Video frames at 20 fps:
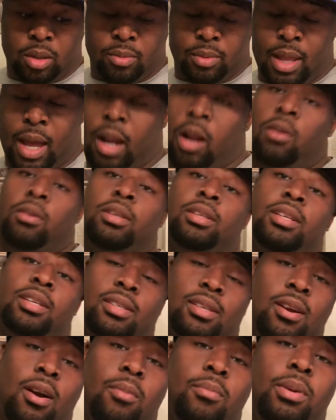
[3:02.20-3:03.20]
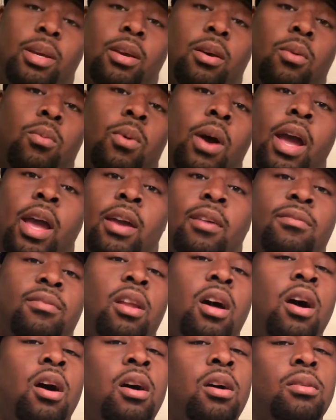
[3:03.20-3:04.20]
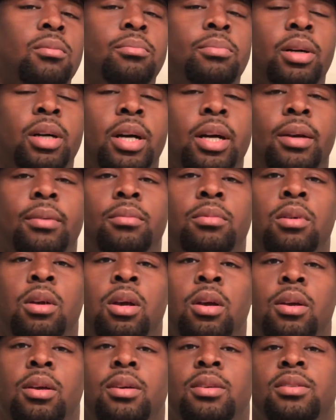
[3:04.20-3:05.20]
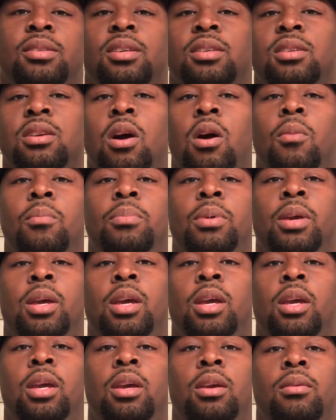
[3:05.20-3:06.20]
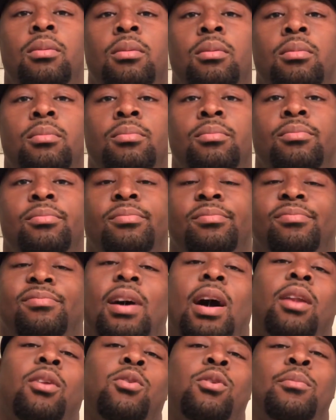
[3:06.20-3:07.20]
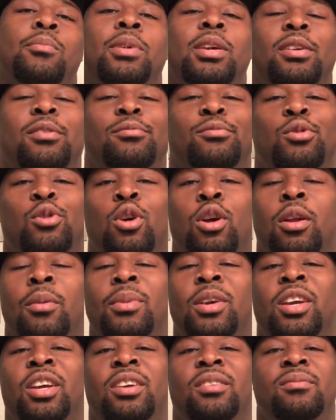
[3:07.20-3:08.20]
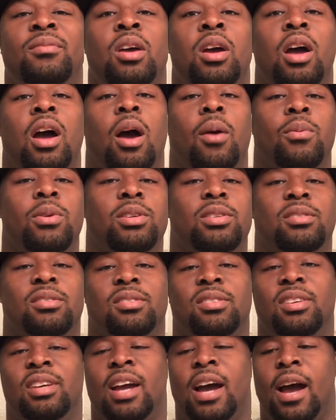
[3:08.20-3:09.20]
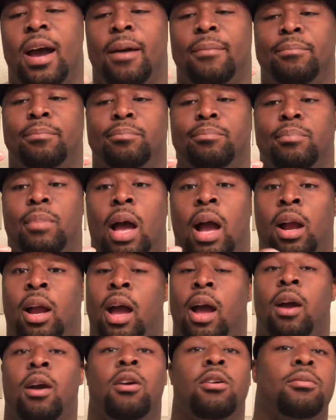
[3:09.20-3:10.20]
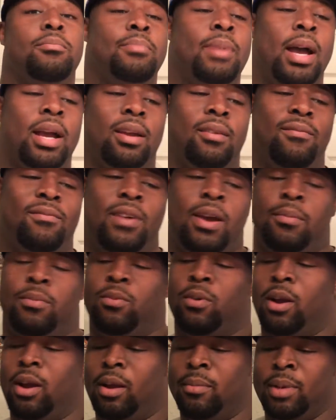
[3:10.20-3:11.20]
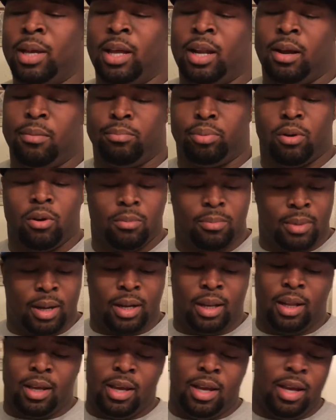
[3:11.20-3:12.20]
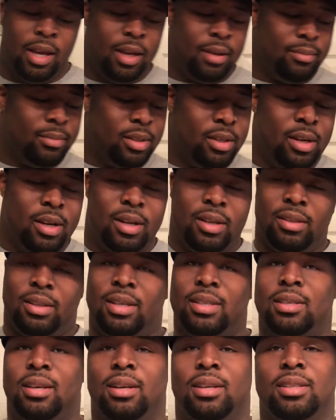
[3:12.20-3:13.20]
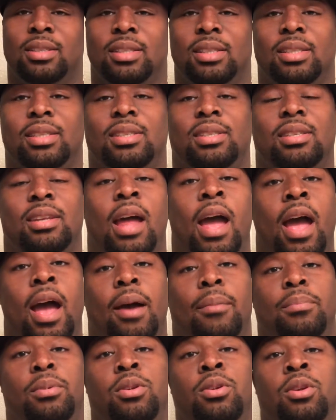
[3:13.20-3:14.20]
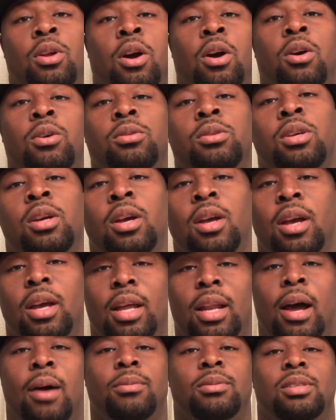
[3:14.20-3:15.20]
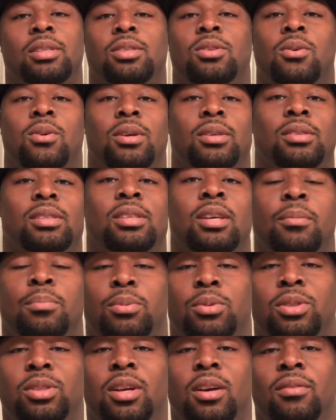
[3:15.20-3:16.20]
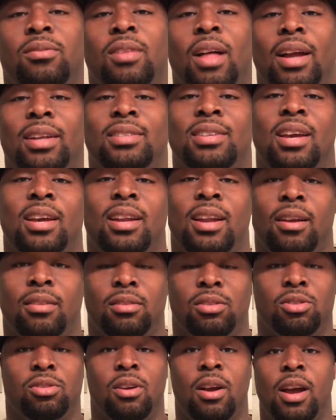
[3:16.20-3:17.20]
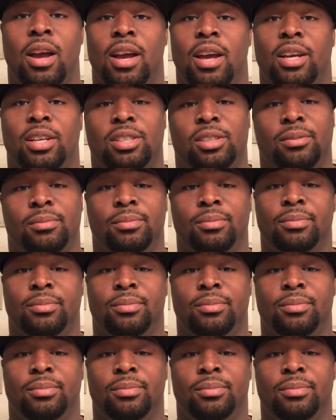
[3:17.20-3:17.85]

not only just going to be a wave vlog, but it's just going to be following me. You know what I mean? I recently got I got hurt back in February, man. I broke my leg. That sucker just snapped, you know. And I was just doing simple stuff like taking out the trash.